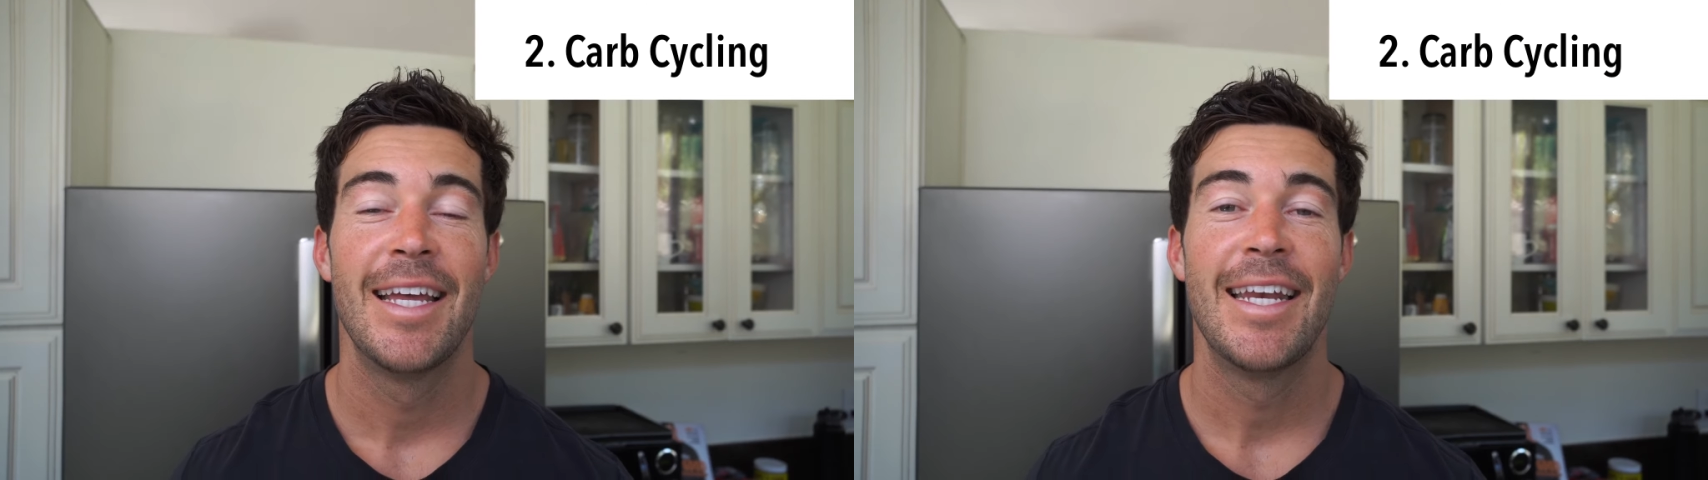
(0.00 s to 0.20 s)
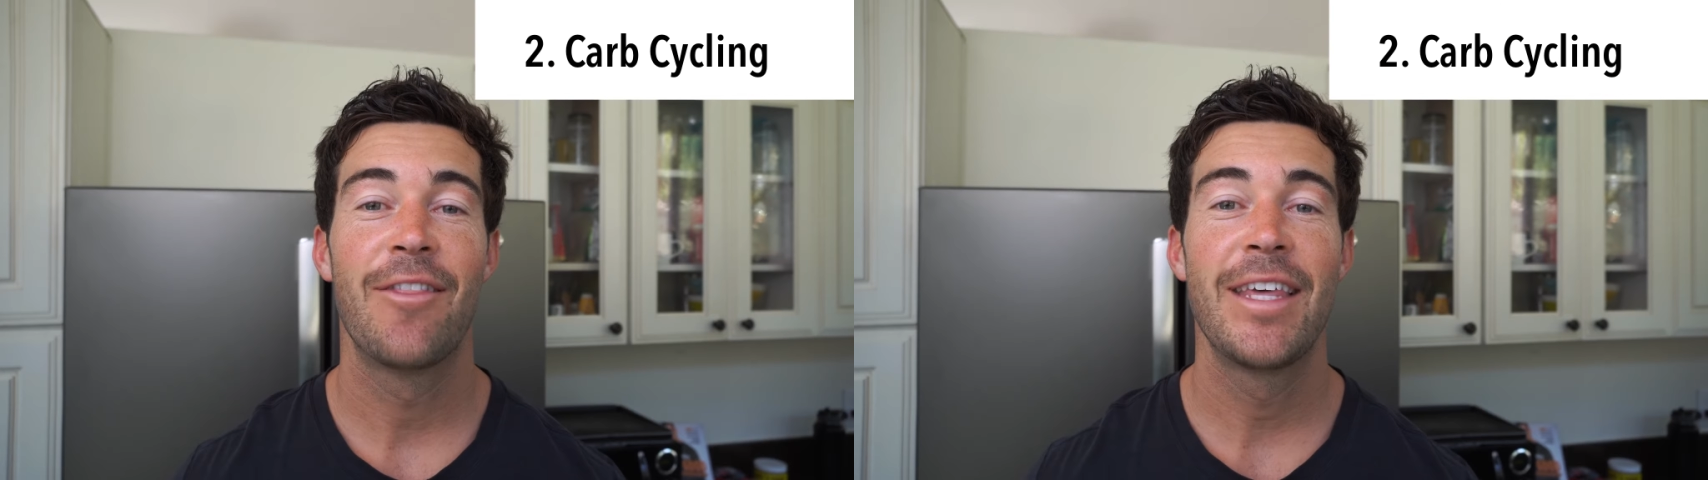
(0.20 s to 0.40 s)

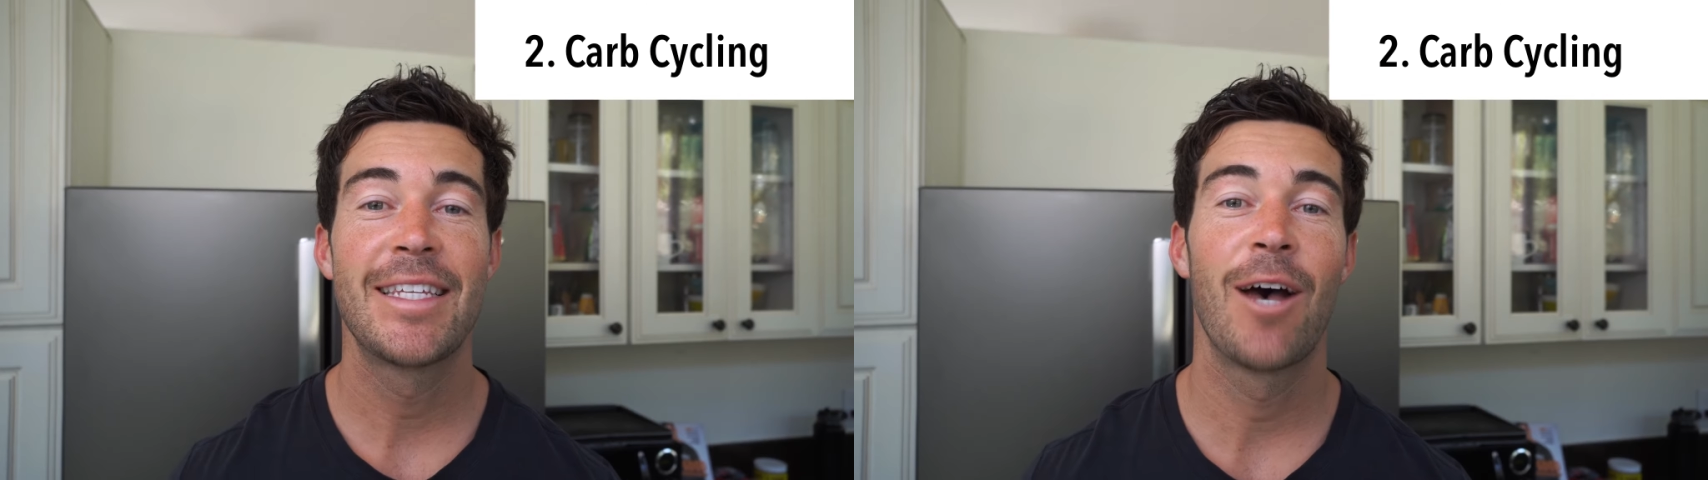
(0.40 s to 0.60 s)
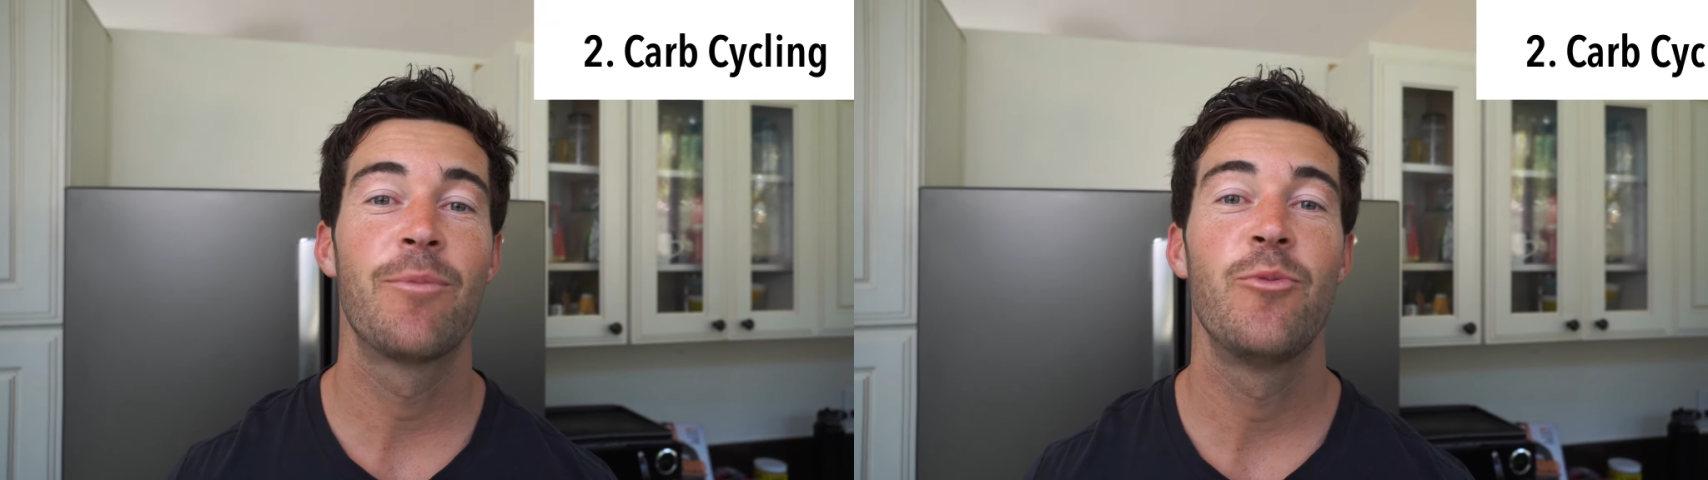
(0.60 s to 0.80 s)
Now,
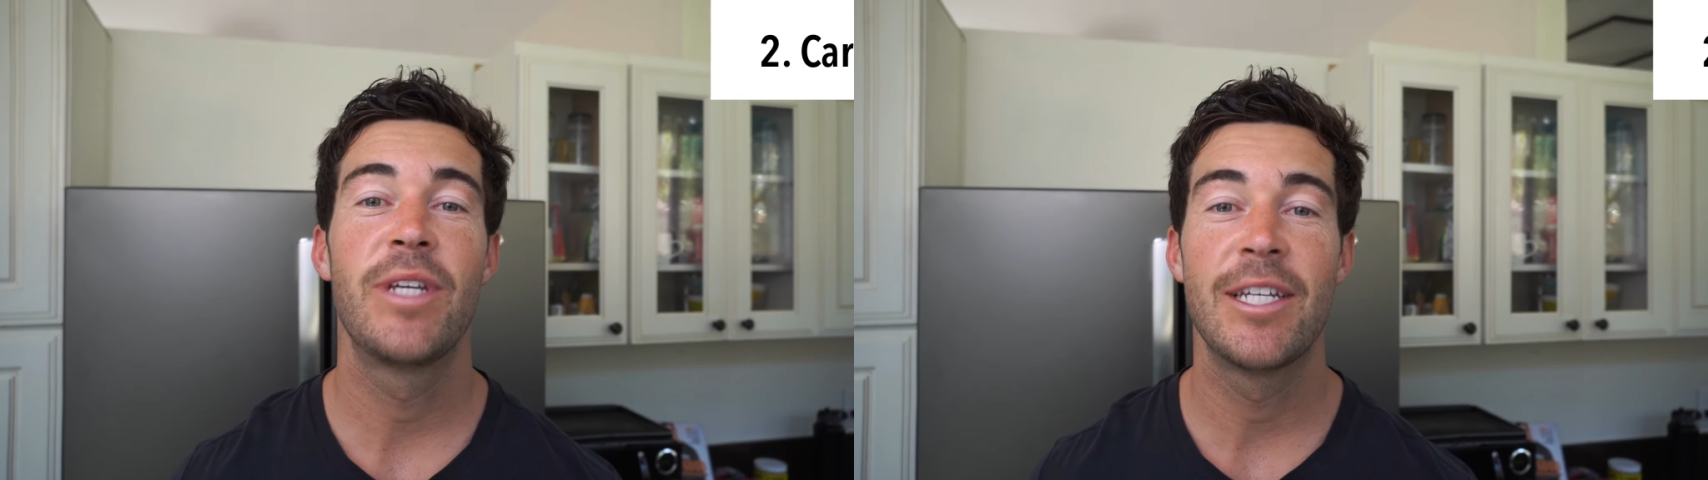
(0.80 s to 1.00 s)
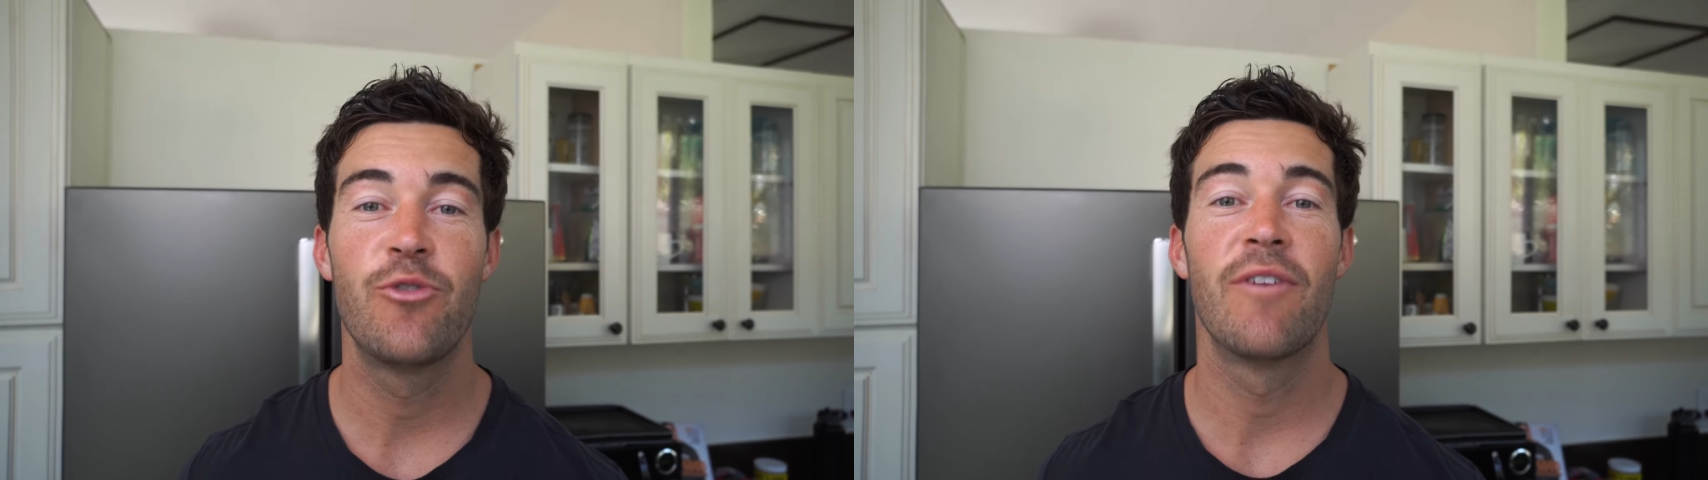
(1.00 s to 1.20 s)
this helps you
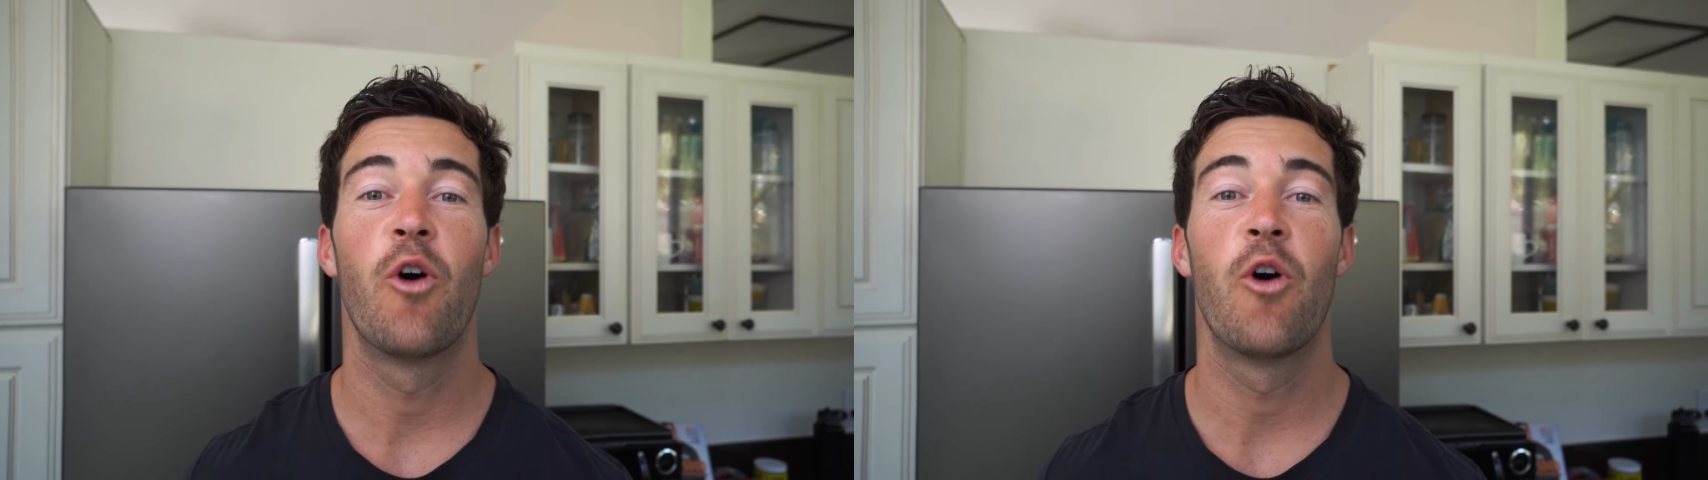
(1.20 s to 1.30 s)
because you have